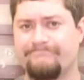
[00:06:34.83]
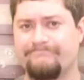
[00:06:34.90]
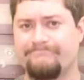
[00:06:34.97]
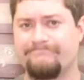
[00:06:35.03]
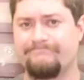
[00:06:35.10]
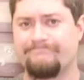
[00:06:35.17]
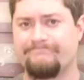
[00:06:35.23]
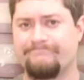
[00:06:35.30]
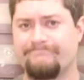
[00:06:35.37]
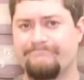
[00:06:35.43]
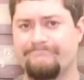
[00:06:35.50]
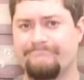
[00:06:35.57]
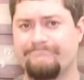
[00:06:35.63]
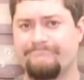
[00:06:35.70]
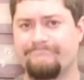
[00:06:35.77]

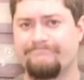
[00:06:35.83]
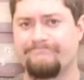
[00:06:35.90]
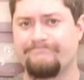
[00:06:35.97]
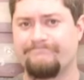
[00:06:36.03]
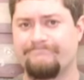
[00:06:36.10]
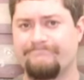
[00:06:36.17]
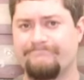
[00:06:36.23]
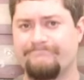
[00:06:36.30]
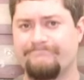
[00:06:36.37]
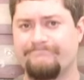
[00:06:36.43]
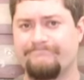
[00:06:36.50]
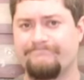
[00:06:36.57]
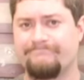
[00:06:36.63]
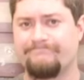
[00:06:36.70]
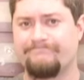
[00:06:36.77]

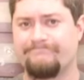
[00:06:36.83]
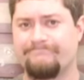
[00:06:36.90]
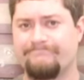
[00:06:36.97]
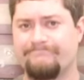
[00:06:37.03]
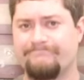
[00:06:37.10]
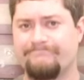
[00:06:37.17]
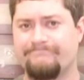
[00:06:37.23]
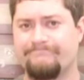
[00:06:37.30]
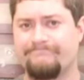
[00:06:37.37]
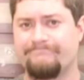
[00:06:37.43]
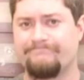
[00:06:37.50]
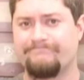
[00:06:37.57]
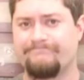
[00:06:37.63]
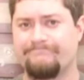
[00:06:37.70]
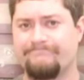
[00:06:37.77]

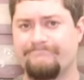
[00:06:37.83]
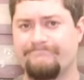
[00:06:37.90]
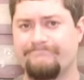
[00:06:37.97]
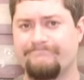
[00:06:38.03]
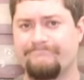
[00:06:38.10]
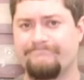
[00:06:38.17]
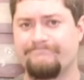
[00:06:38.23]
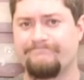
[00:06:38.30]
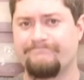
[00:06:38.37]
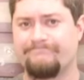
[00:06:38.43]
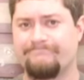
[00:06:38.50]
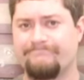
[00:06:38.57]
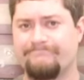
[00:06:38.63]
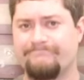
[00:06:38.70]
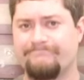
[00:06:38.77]

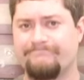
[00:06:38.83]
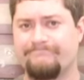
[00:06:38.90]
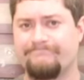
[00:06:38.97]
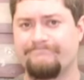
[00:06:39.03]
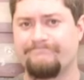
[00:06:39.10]
This person isn't speaking.